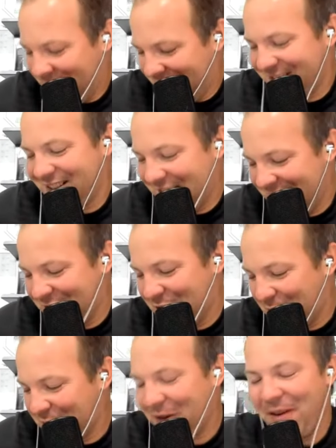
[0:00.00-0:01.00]
A steady
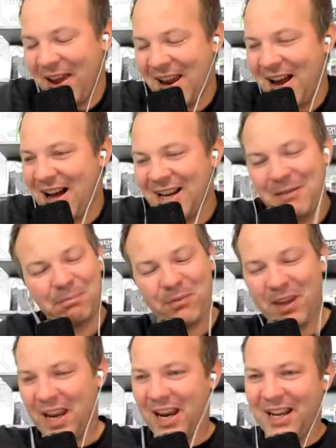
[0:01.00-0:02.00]
dose of A I,
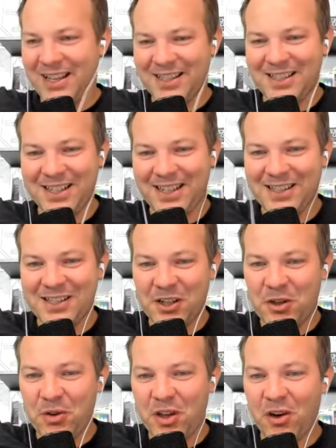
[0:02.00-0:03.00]
and that's going to
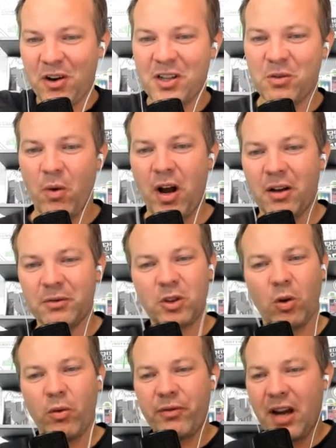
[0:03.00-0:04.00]
continue here as well.
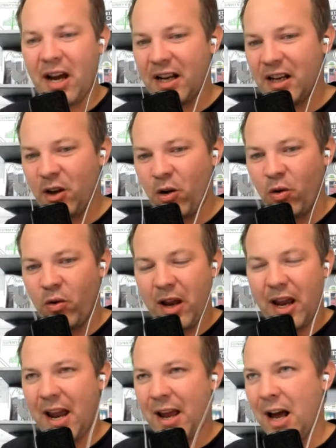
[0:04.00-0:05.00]
So we've got, you know,
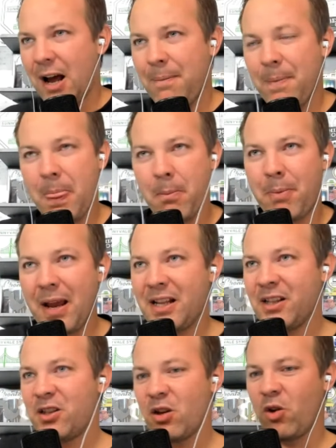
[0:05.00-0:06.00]
um,
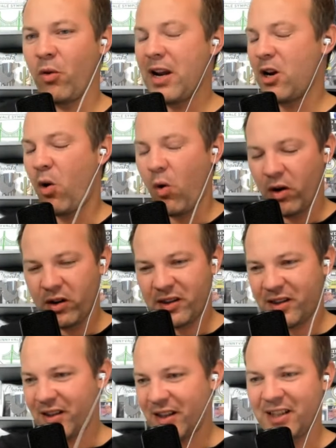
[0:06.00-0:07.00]
Ben's great
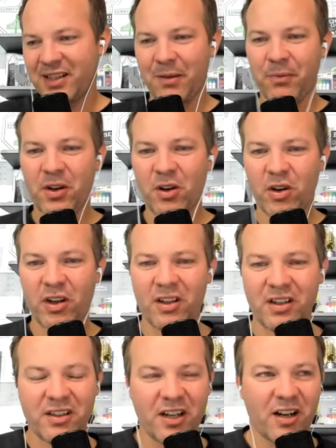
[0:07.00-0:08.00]
course. That's something you
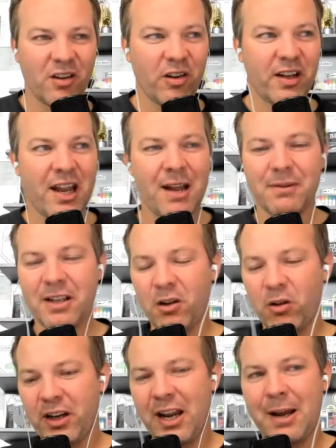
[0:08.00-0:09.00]
can check a look at, take
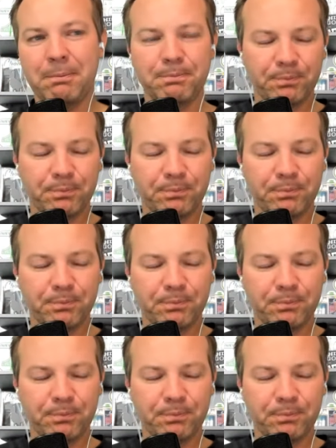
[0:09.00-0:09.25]
a look at.